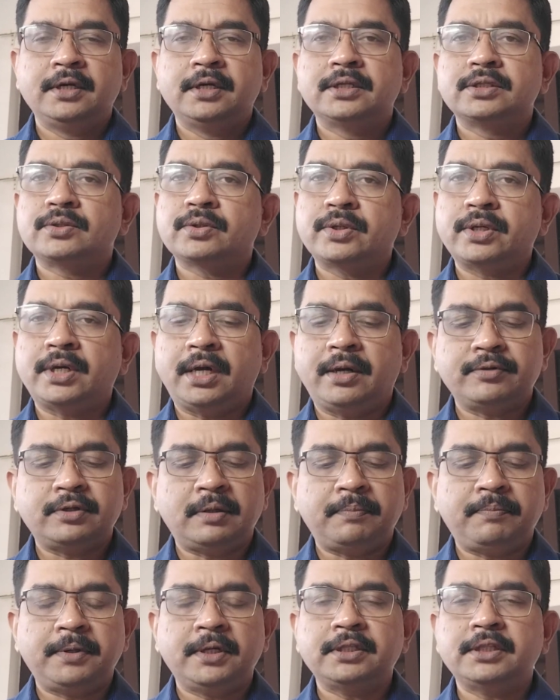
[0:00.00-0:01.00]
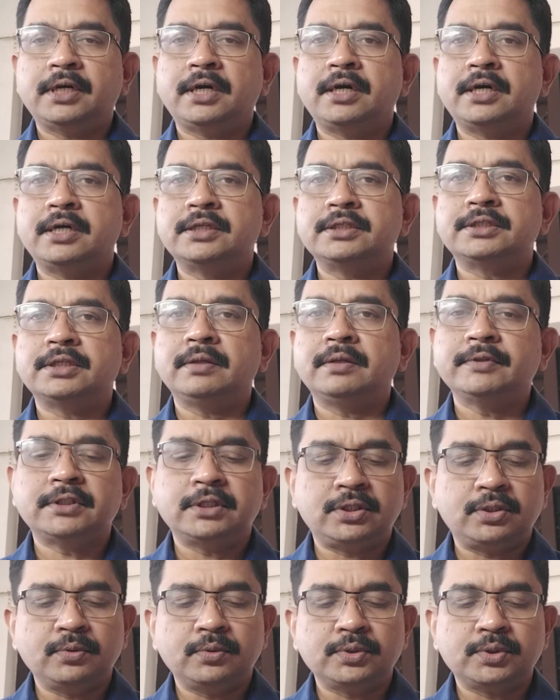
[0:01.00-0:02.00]
so you have to apply the hand gel with the
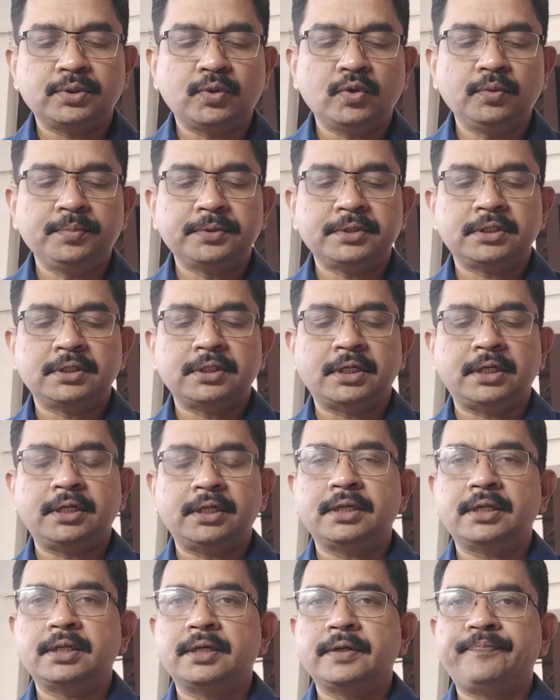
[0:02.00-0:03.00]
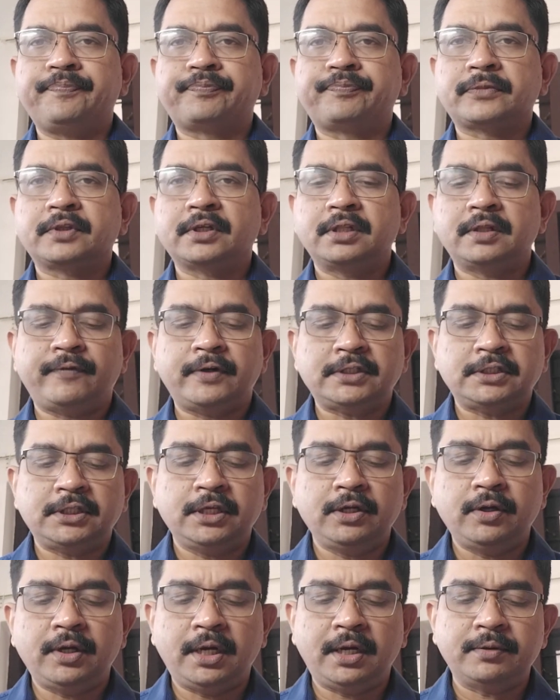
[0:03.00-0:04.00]
2 scoops. Then the first
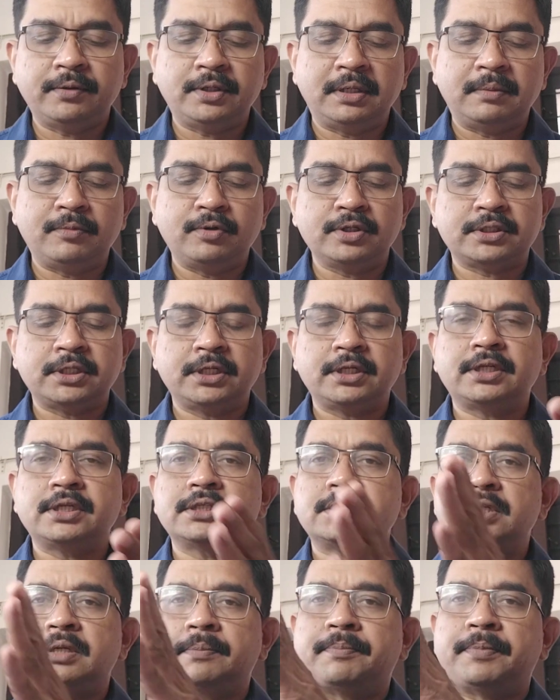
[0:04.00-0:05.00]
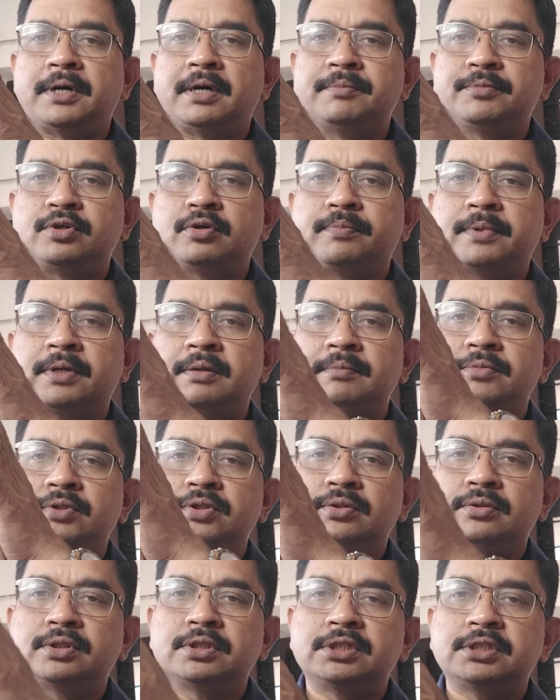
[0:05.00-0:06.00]
thing you have to demonstrate is palm to palm.
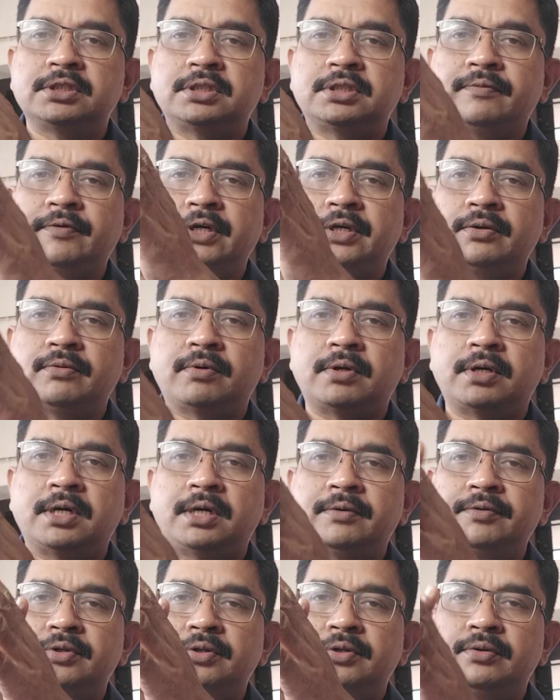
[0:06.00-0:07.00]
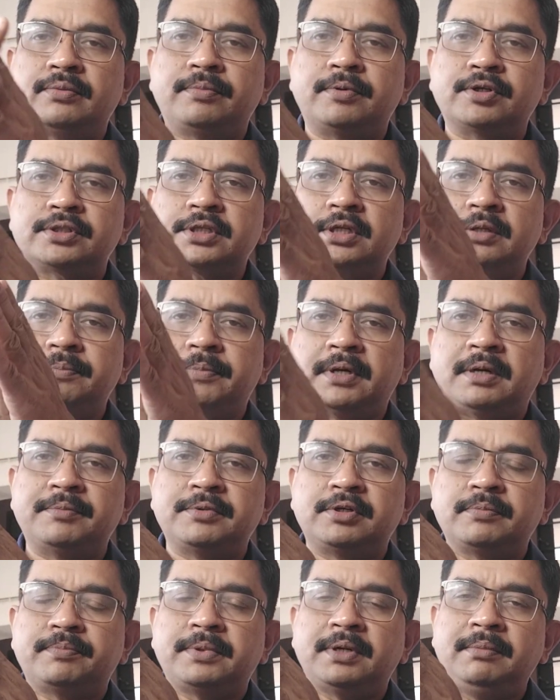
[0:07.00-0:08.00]
So this is the way you have to demonstrate palm
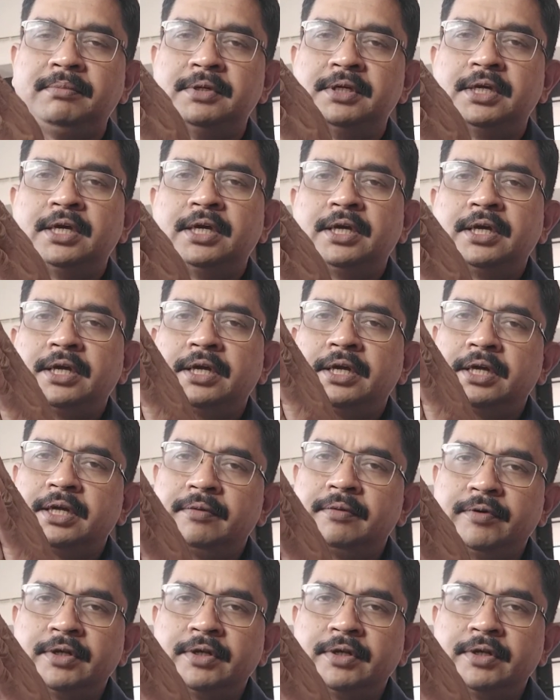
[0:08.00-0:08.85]
to palm, in